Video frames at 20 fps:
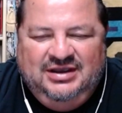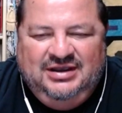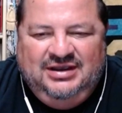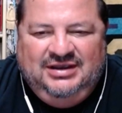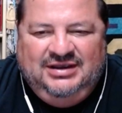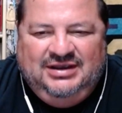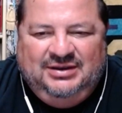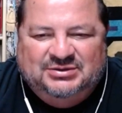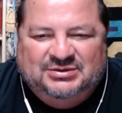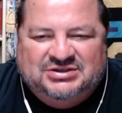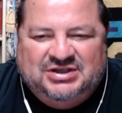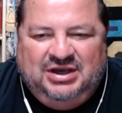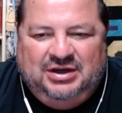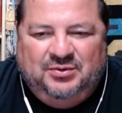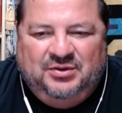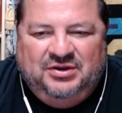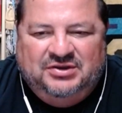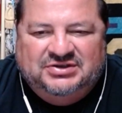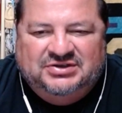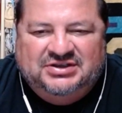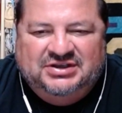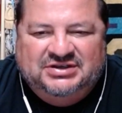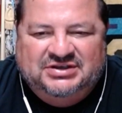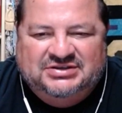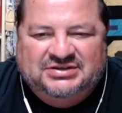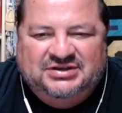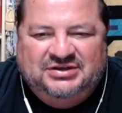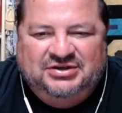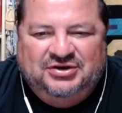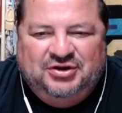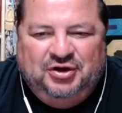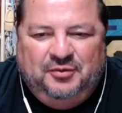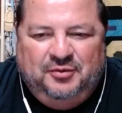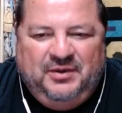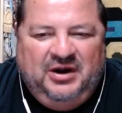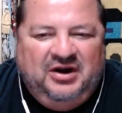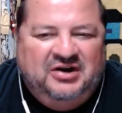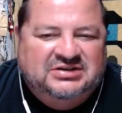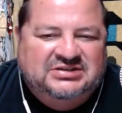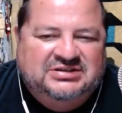It was kind of one of those things that, you know, your
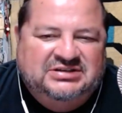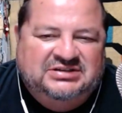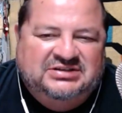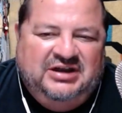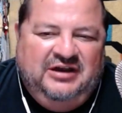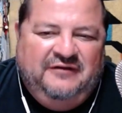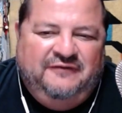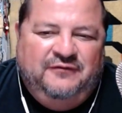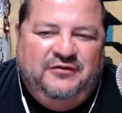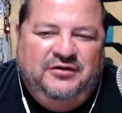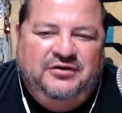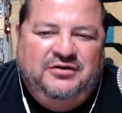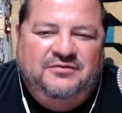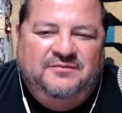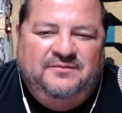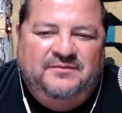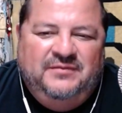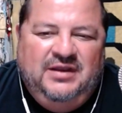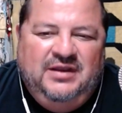parents decide for you.